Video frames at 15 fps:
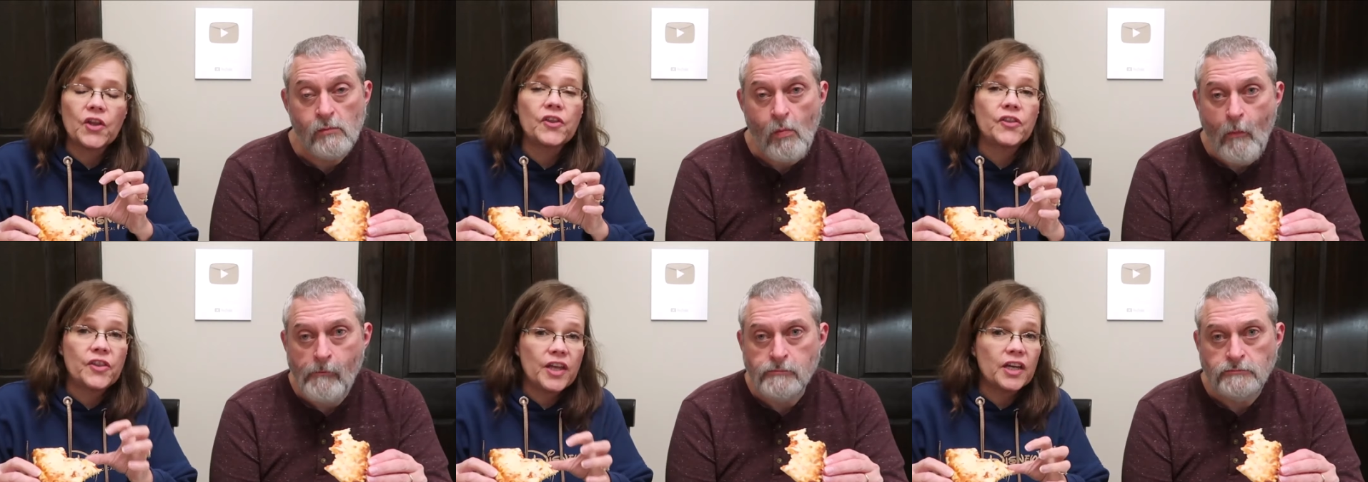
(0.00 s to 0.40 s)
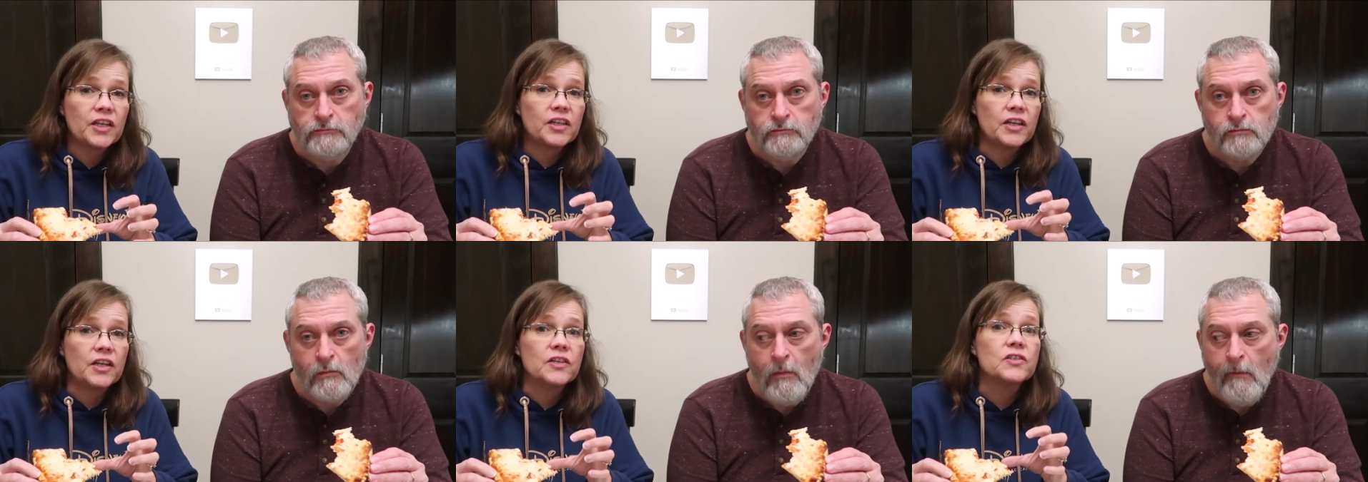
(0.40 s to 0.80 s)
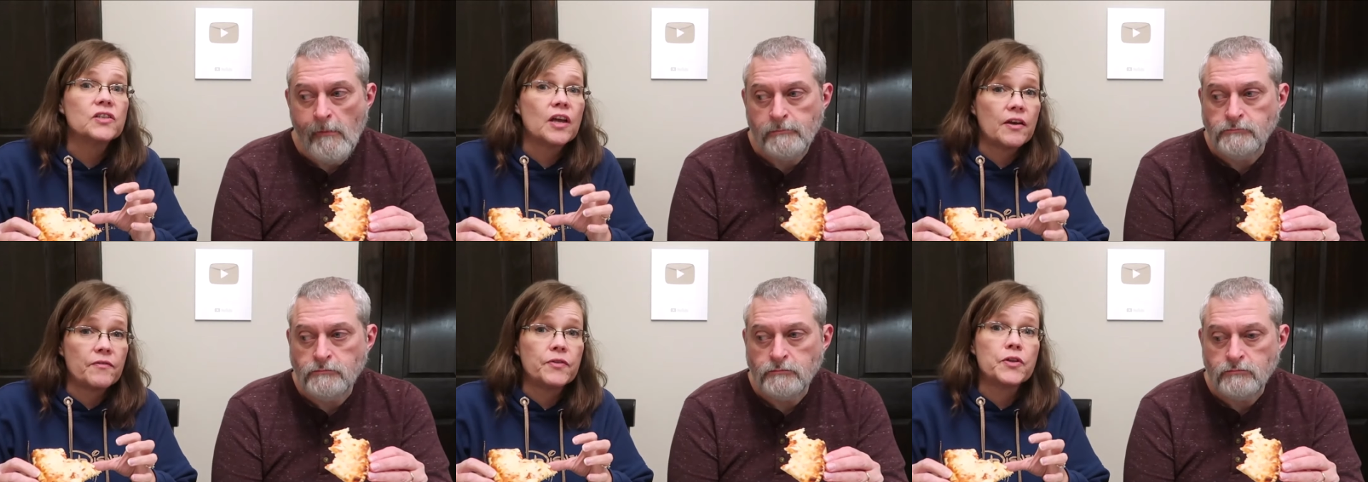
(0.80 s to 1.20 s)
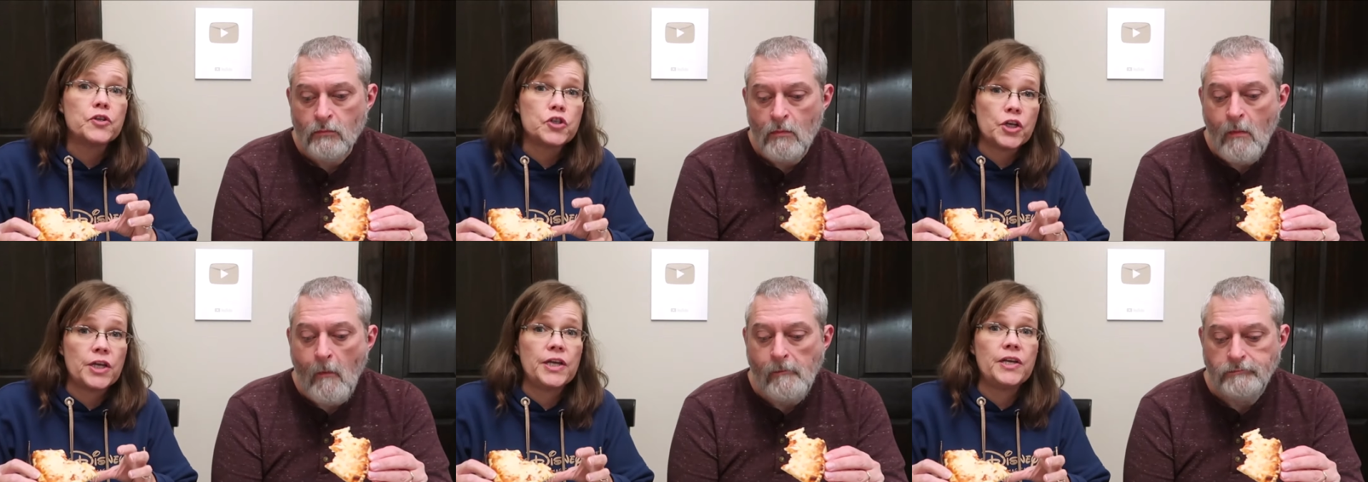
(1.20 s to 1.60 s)
Speaker 1: the thickness of the
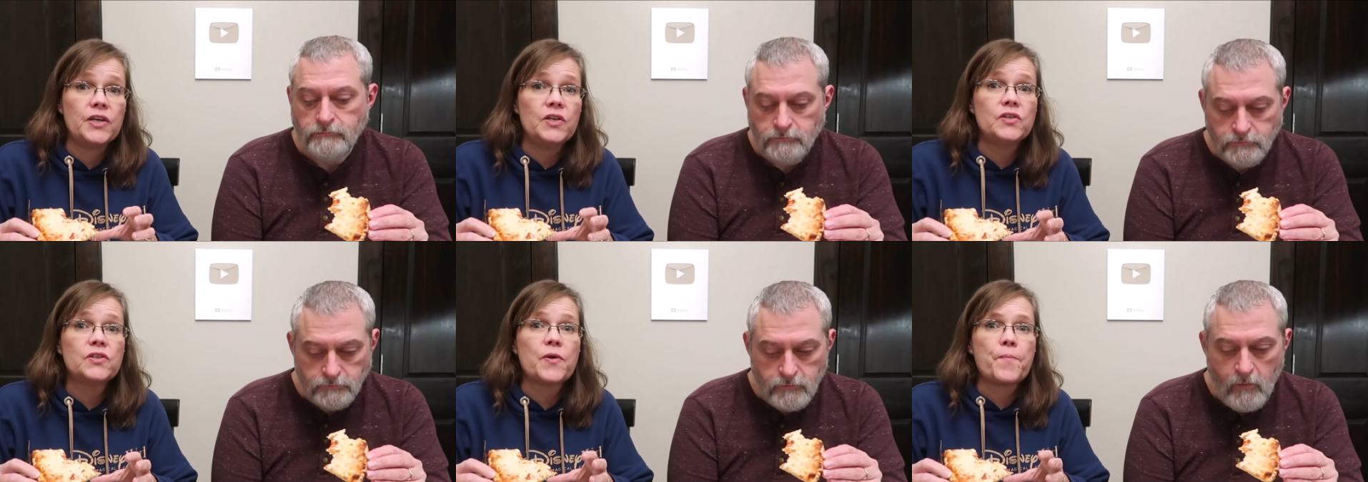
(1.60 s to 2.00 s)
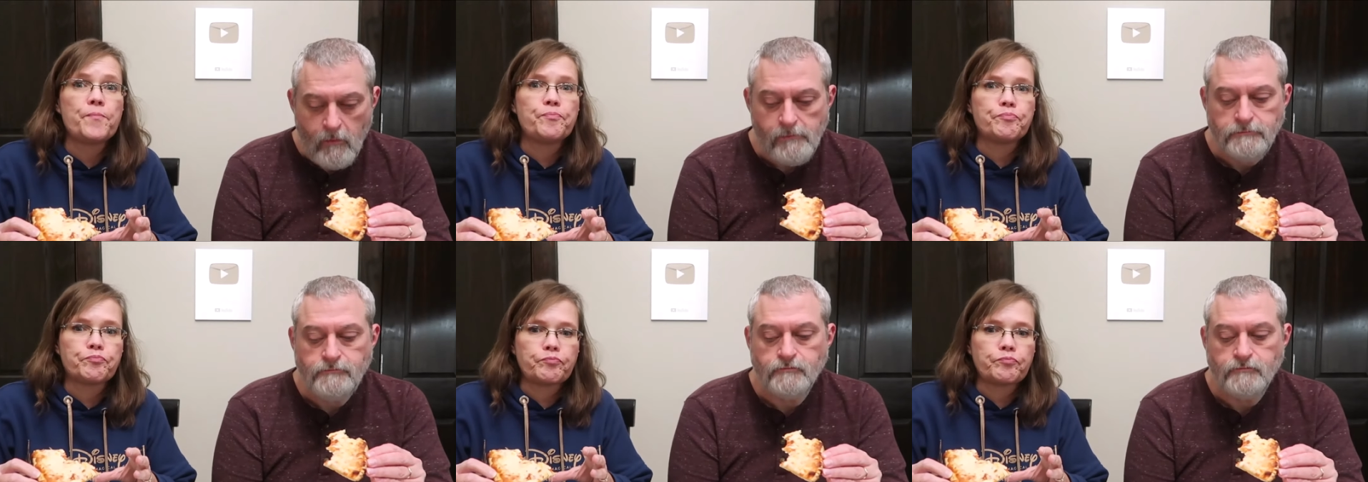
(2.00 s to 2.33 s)
cheese. Mm -hmm.